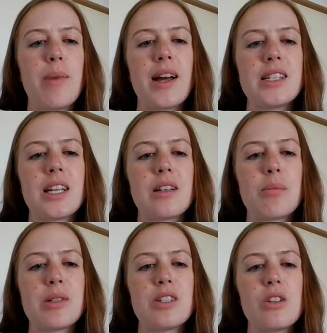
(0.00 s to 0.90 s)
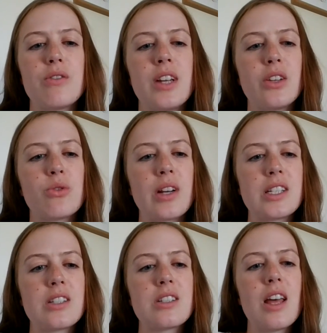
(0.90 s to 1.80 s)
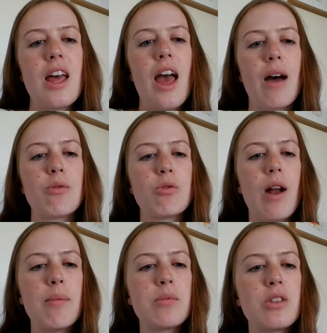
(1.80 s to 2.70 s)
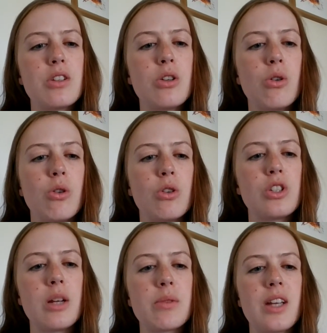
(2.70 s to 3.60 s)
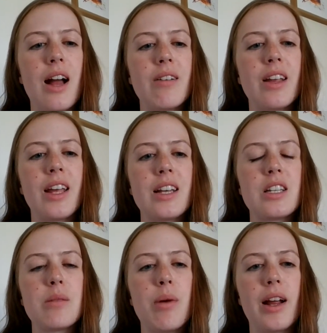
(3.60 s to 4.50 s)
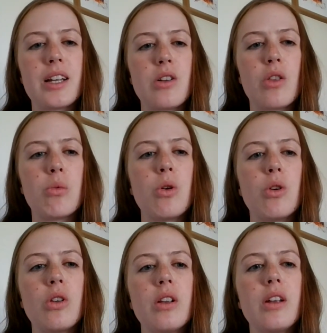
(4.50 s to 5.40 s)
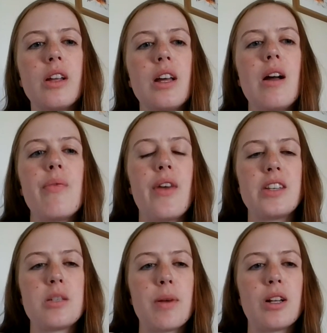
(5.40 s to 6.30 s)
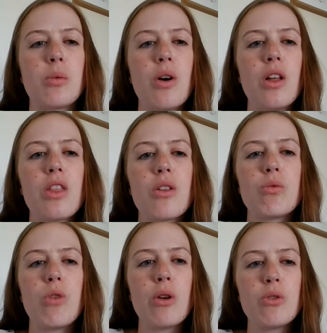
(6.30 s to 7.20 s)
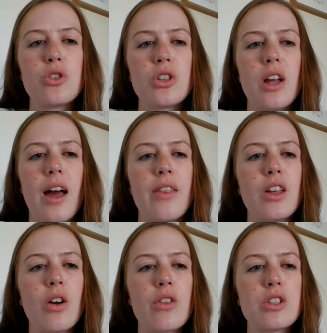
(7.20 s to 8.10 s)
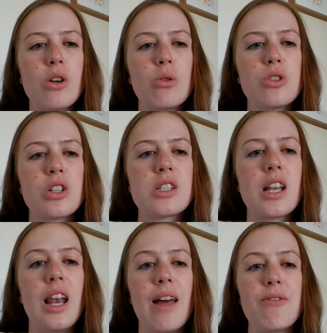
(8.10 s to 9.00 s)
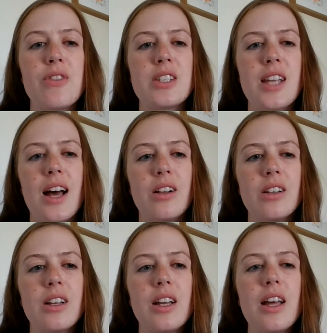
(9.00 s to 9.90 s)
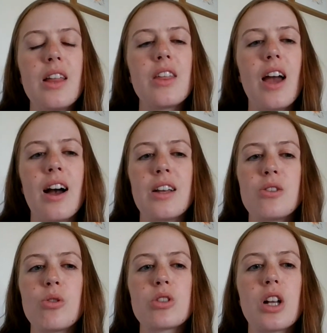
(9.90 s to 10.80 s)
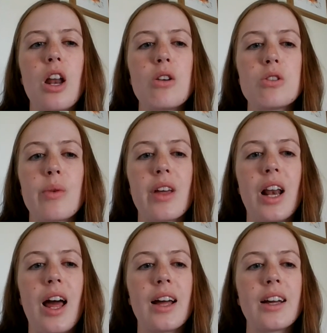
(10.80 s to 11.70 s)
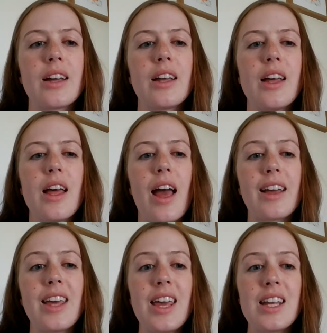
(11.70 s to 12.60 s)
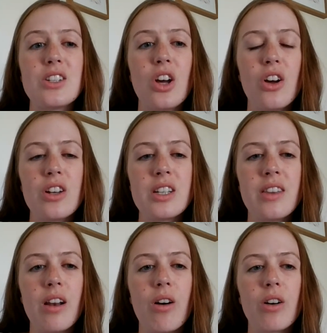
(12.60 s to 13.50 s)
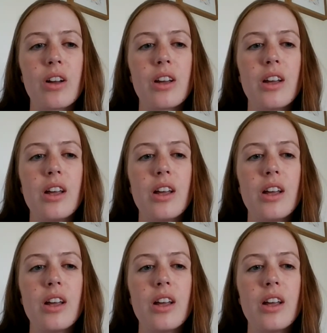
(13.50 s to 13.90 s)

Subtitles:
binding Mr. Dovetail's wrists and rammed the torch he was carrying into the bracket on the wall. Then Spittleworth, Roach, and the other soldiers left the cell. The iron doors closed with a clang. A key turned in the lock,